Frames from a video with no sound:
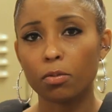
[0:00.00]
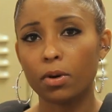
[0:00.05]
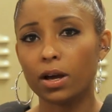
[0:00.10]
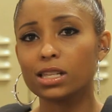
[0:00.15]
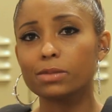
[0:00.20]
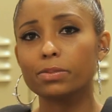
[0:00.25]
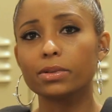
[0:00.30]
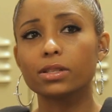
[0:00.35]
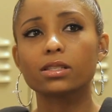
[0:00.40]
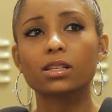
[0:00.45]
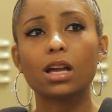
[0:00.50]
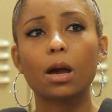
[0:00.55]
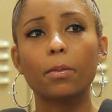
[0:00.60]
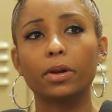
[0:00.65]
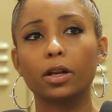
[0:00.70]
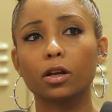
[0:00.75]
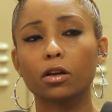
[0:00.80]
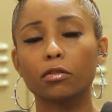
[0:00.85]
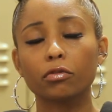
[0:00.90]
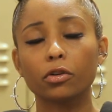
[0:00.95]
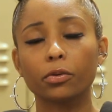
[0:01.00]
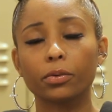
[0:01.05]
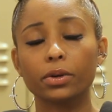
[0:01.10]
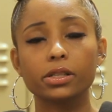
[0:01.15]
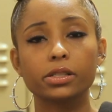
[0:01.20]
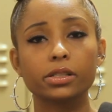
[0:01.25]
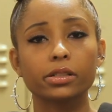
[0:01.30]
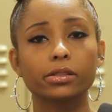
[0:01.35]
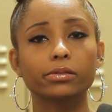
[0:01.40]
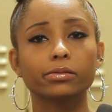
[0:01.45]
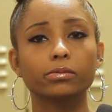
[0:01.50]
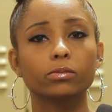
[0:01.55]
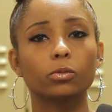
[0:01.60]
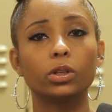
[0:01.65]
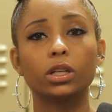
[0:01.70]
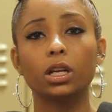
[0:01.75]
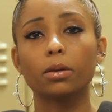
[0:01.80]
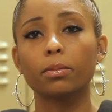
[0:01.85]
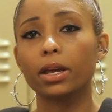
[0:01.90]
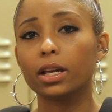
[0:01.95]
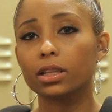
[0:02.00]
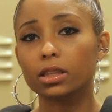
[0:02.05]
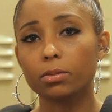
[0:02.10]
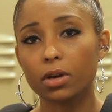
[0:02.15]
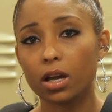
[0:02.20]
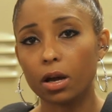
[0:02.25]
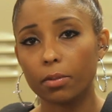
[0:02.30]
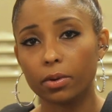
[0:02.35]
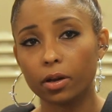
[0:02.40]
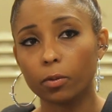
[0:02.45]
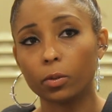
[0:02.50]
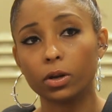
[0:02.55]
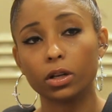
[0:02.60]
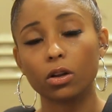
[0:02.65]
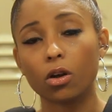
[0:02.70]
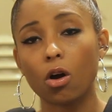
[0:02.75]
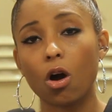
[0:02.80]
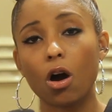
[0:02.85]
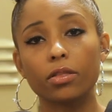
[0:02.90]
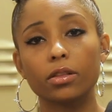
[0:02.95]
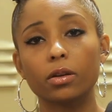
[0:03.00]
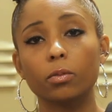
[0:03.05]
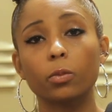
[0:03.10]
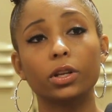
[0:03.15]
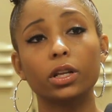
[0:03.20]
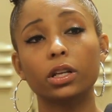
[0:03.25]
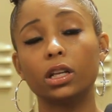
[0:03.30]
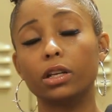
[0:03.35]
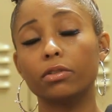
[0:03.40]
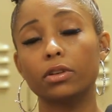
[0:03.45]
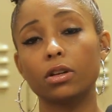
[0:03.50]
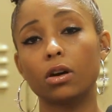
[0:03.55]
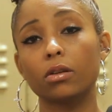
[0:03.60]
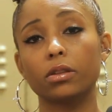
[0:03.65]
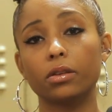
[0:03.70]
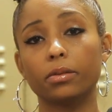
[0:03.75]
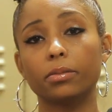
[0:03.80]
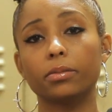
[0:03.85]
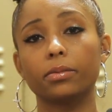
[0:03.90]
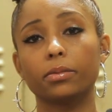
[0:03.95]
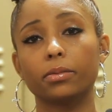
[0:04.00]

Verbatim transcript: husband's coming here for a reason. We didn't make them come here. We didn't call them. We didn't even know them.